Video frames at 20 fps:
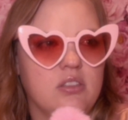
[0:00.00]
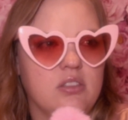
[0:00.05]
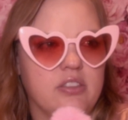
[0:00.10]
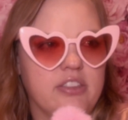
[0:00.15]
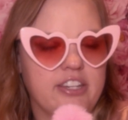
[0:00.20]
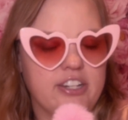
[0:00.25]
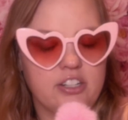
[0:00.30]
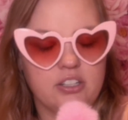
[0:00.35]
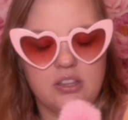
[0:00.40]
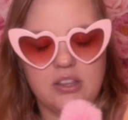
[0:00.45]

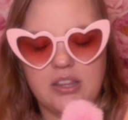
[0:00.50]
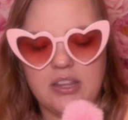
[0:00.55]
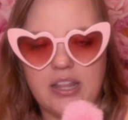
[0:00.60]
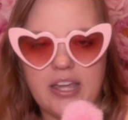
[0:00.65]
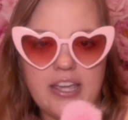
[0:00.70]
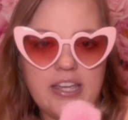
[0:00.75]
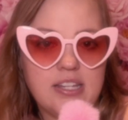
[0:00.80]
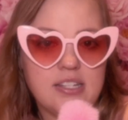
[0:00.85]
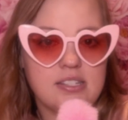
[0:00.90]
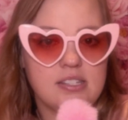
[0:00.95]
they're
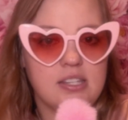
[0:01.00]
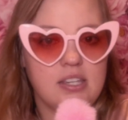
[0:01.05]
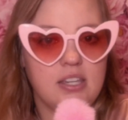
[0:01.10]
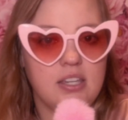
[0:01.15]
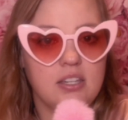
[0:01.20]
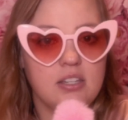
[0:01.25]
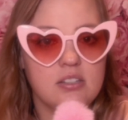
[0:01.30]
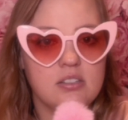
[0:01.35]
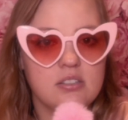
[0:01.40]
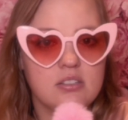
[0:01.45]

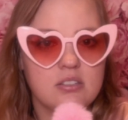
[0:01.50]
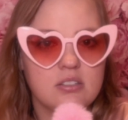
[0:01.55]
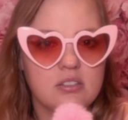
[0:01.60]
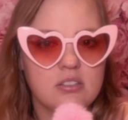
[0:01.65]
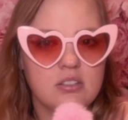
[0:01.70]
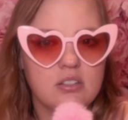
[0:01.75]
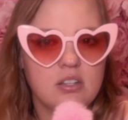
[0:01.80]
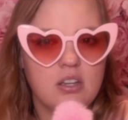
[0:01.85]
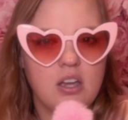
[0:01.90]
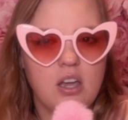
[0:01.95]
lazy
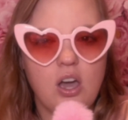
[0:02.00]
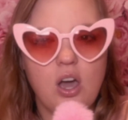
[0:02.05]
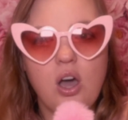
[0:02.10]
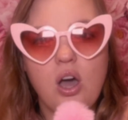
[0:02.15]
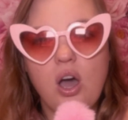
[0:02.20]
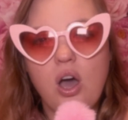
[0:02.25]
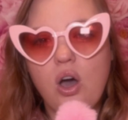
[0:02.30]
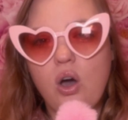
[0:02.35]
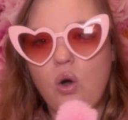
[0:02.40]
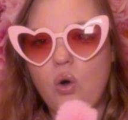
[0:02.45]

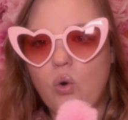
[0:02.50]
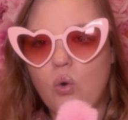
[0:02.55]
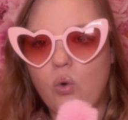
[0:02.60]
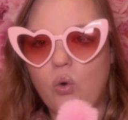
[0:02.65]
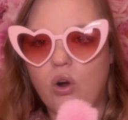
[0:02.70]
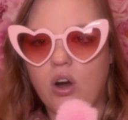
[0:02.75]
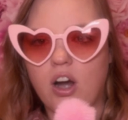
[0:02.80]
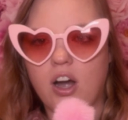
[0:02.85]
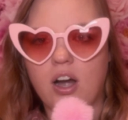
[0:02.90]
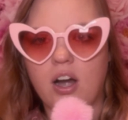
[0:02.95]

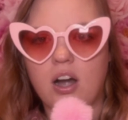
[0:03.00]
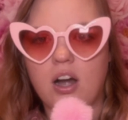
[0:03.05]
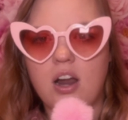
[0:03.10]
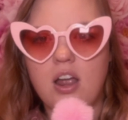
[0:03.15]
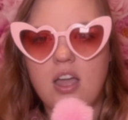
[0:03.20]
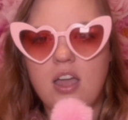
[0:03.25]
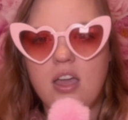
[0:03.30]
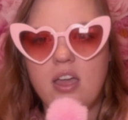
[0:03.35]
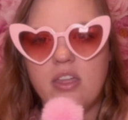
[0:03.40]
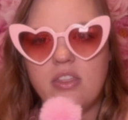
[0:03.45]
or
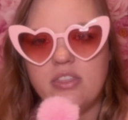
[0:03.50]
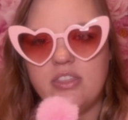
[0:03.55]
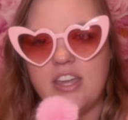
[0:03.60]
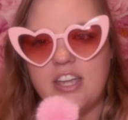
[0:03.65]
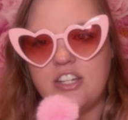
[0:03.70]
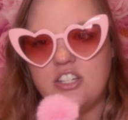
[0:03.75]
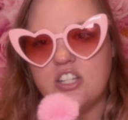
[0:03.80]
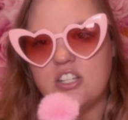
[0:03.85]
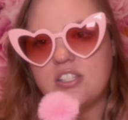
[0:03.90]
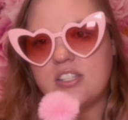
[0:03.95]
they
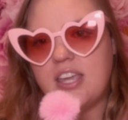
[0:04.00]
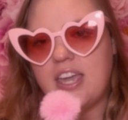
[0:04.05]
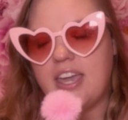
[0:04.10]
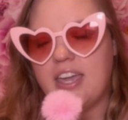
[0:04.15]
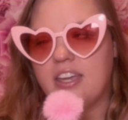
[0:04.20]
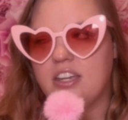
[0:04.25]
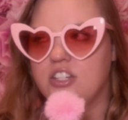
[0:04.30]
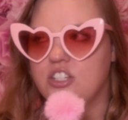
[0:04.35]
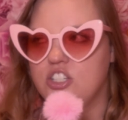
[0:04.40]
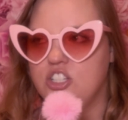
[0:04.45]
just
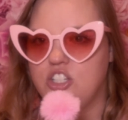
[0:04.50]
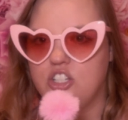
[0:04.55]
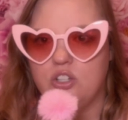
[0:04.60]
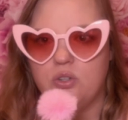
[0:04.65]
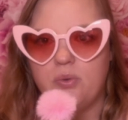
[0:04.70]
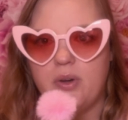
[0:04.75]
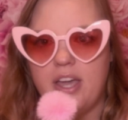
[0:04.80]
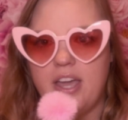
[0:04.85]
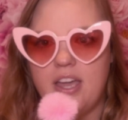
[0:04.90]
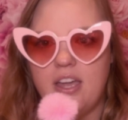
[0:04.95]
can't
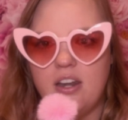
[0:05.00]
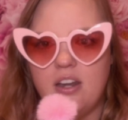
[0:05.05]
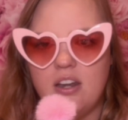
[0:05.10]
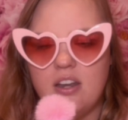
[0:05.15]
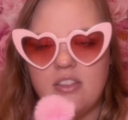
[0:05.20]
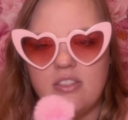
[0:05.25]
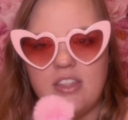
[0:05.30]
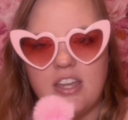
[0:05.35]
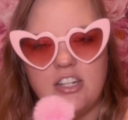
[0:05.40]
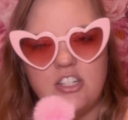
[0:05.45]
do it,
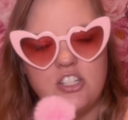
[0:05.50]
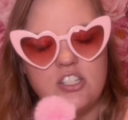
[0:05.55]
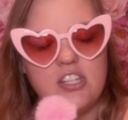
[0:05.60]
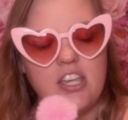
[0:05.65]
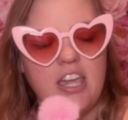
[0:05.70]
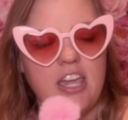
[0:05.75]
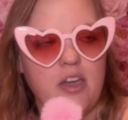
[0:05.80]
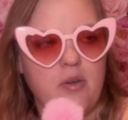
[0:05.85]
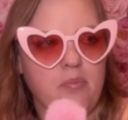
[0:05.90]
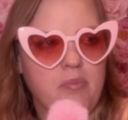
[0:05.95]
they just
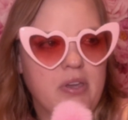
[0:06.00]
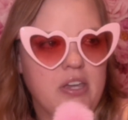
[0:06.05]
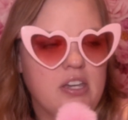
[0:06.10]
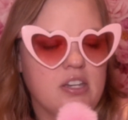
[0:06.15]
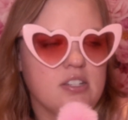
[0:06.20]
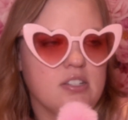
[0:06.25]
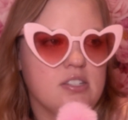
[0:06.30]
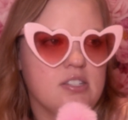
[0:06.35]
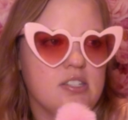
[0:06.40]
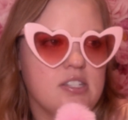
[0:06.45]
can't be
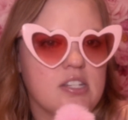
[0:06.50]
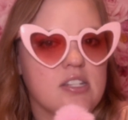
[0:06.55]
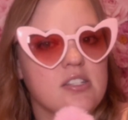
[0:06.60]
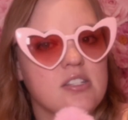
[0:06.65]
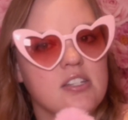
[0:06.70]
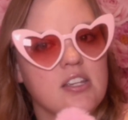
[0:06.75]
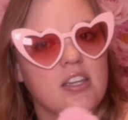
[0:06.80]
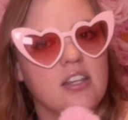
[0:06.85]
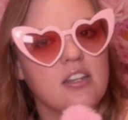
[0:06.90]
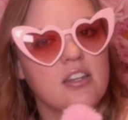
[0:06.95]

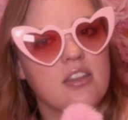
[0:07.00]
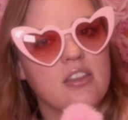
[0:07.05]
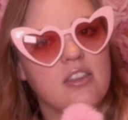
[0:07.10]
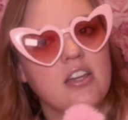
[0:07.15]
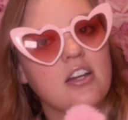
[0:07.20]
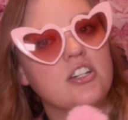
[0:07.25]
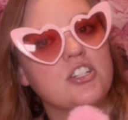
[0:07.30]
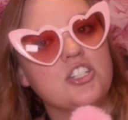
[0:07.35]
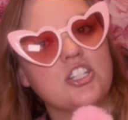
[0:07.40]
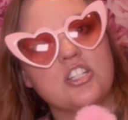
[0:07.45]
consistent,
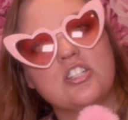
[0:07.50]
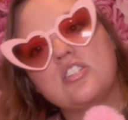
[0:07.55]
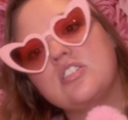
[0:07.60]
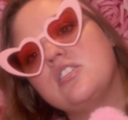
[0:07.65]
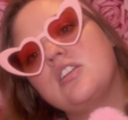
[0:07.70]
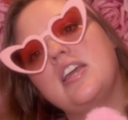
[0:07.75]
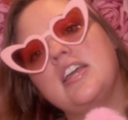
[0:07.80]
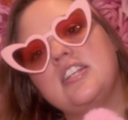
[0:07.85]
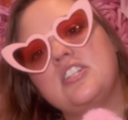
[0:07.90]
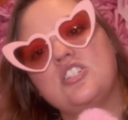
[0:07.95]

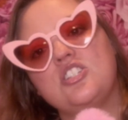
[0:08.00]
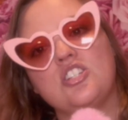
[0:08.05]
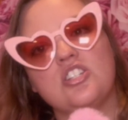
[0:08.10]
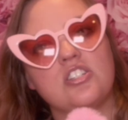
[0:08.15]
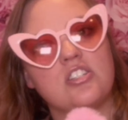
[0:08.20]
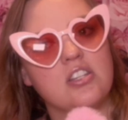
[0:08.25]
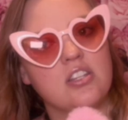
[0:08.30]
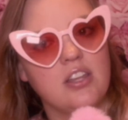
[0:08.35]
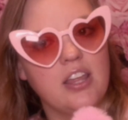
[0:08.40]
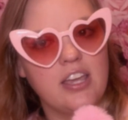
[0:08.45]
it's
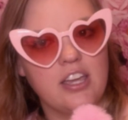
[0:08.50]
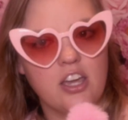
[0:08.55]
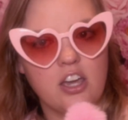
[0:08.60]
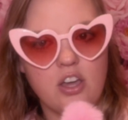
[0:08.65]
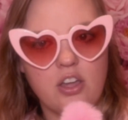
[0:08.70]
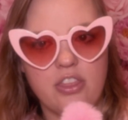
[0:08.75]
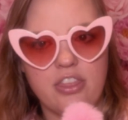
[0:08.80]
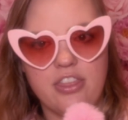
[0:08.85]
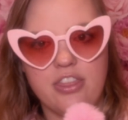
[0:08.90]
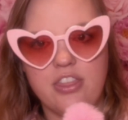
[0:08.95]
just like
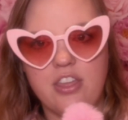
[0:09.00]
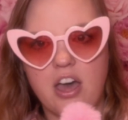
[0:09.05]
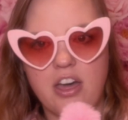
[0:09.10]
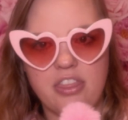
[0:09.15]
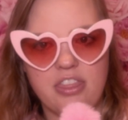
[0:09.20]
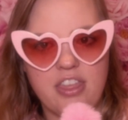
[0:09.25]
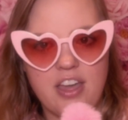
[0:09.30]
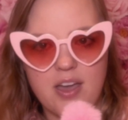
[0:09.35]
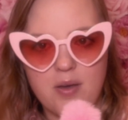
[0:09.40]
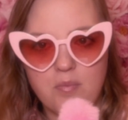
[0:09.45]
a
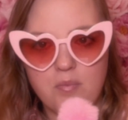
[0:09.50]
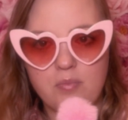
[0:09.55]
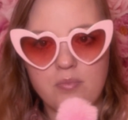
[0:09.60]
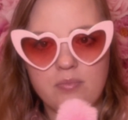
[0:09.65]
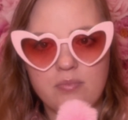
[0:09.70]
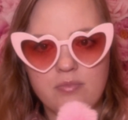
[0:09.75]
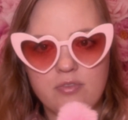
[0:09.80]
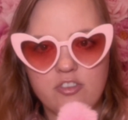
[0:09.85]
them